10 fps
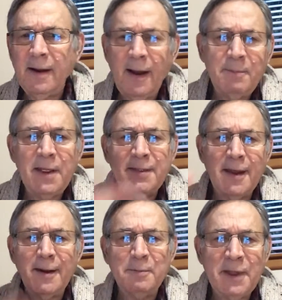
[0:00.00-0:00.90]
I made
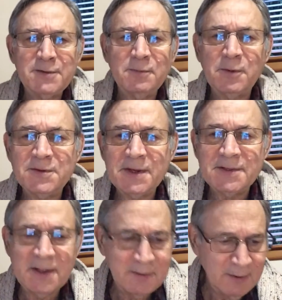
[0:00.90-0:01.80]
that up. That's Rule
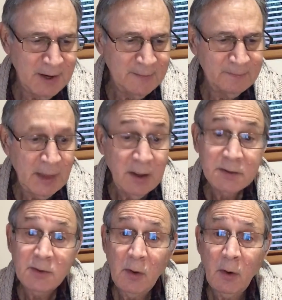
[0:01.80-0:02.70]
63.
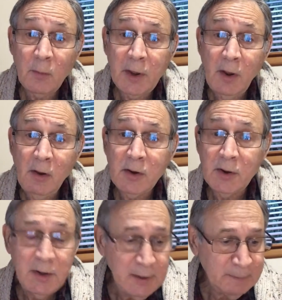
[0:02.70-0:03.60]
So, are we all
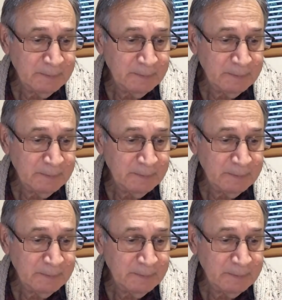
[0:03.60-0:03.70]
good?